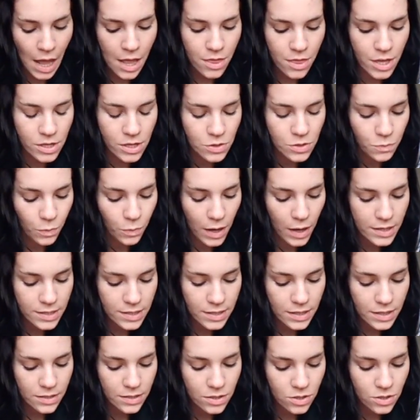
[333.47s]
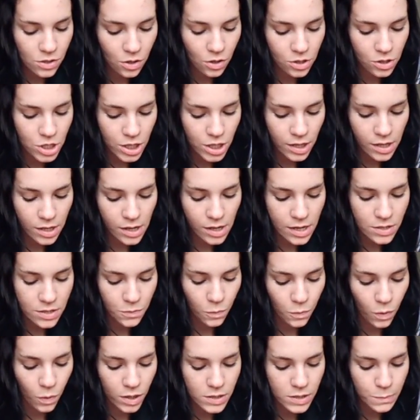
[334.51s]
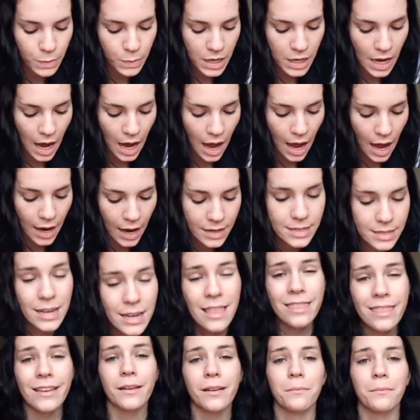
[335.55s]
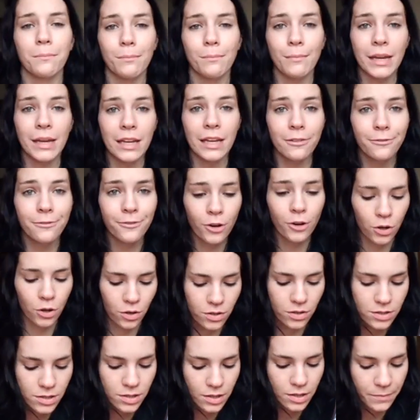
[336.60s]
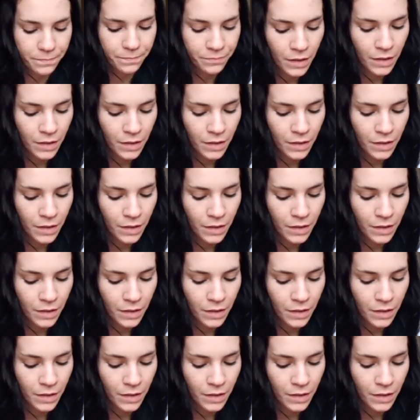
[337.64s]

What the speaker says: This restless searching is what's behind the me first